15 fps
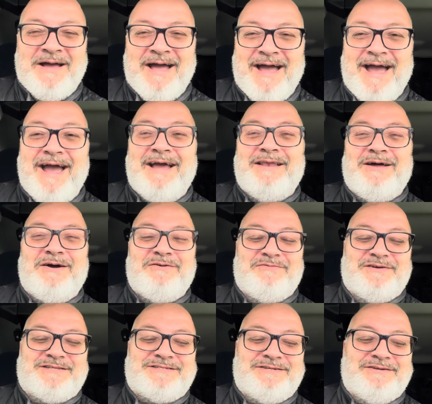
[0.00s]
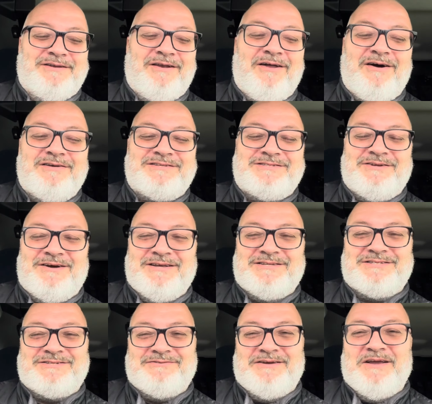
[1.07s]
head over to last night's
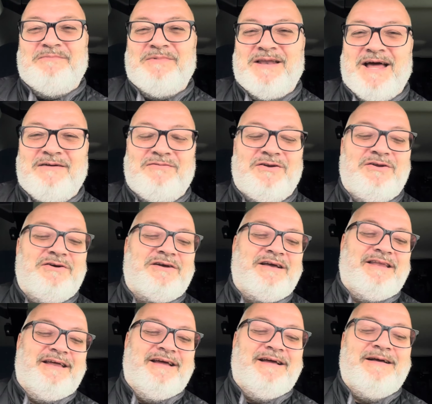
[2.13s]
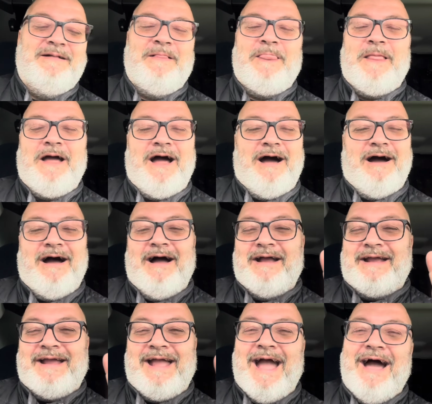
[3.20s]
stream and have a look at it. I
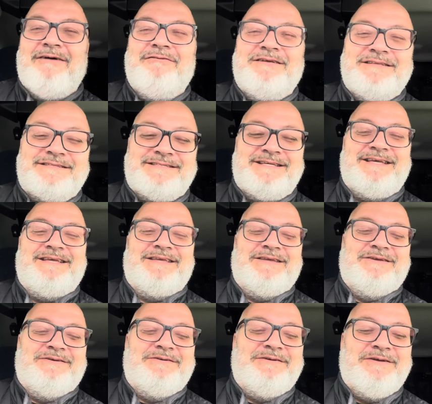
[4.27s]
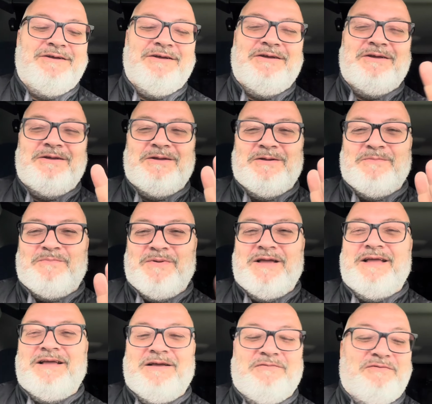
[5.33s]
guarantee you, you'd
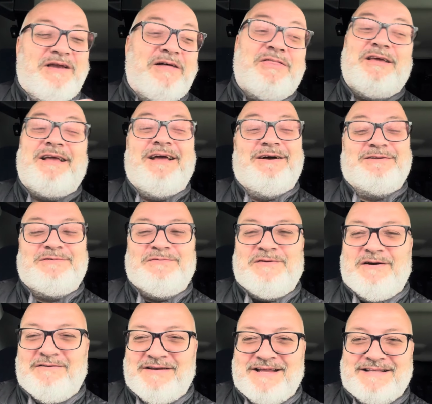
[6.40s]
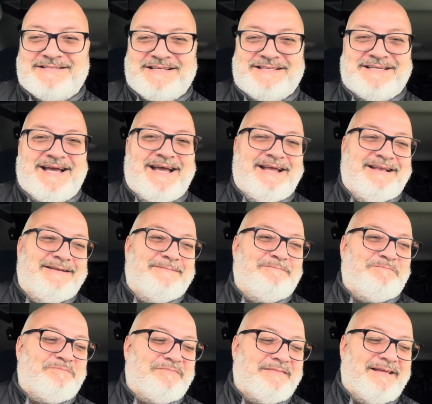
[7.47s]
be, if nothing else, thoroughly entertained.
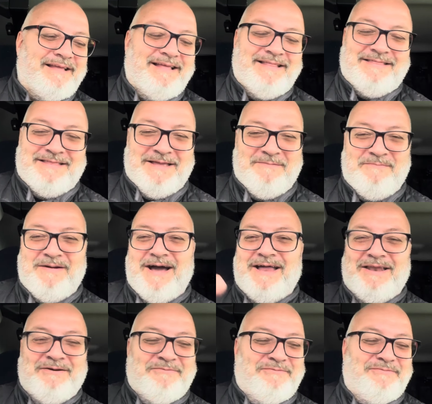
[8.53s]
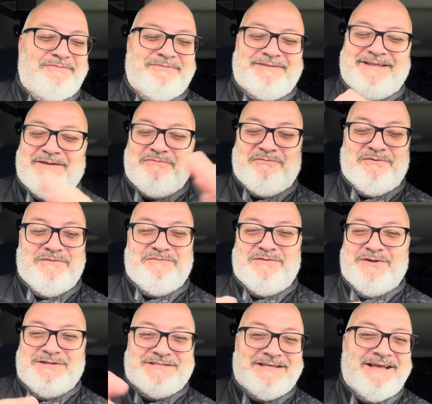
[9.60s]
The amount of different
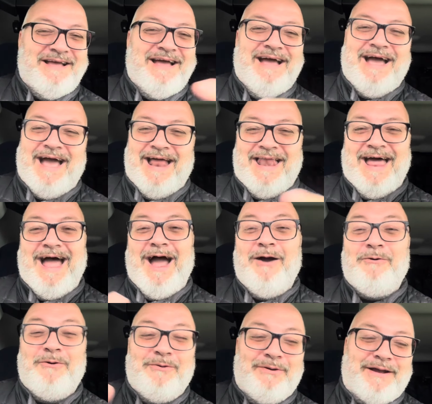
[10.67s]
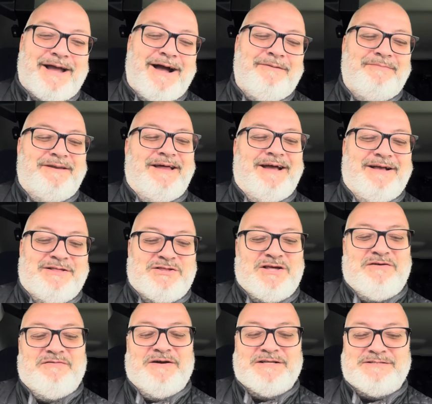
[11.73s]
views and how we were coming at each
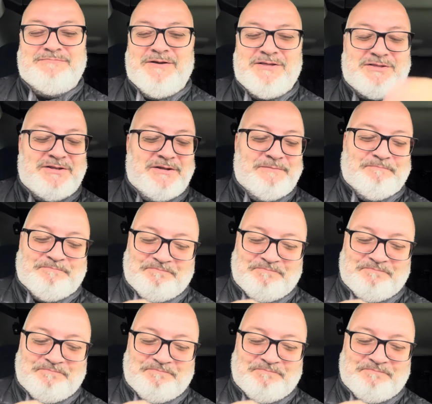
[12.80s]
other, especially